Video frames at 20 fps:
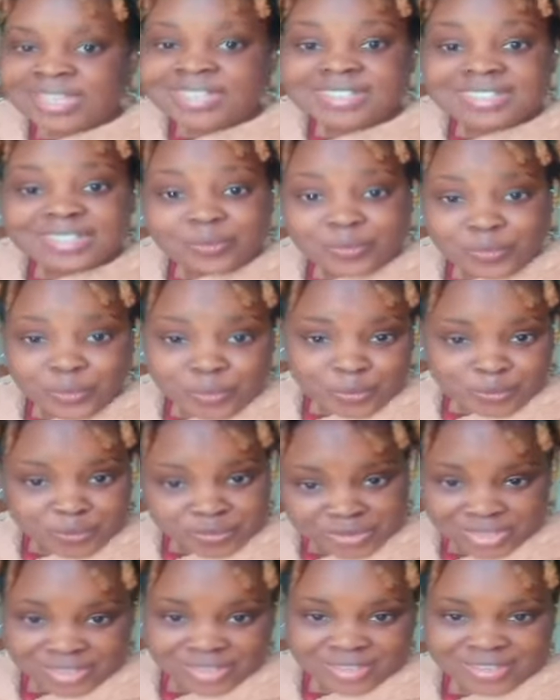Triple
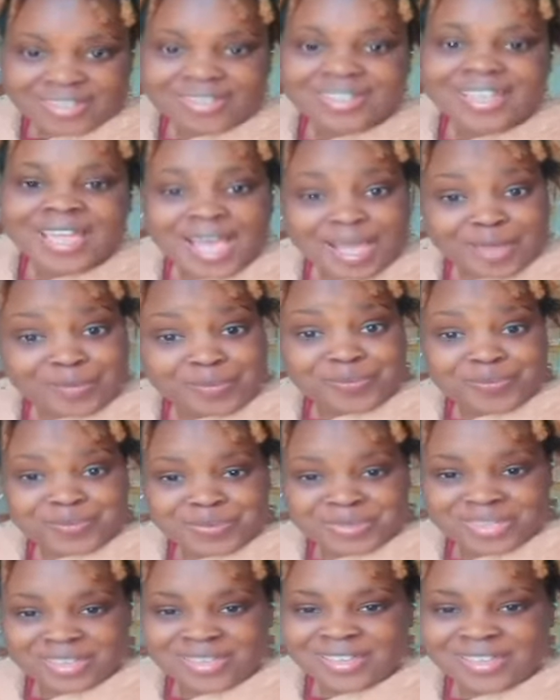P and
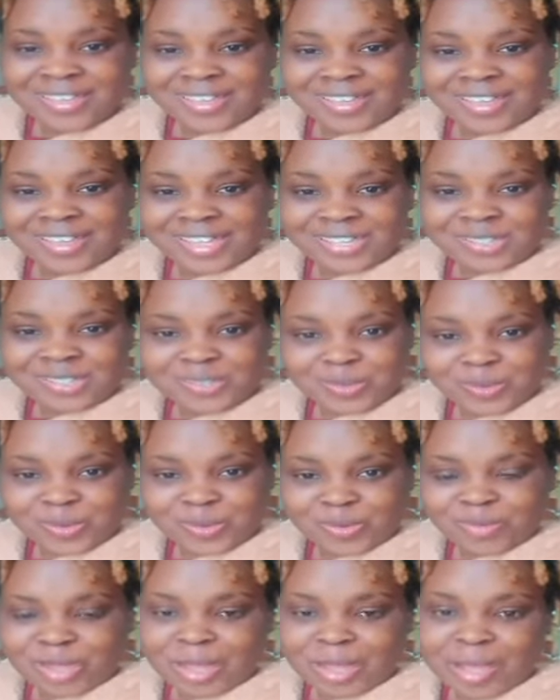P get you
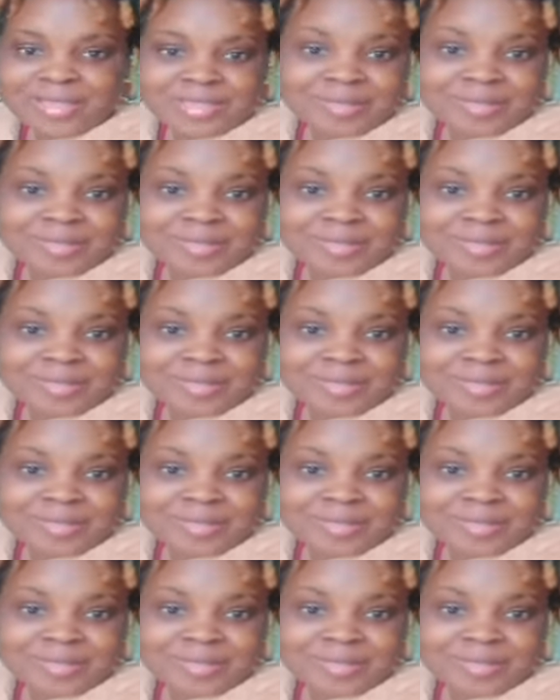covered.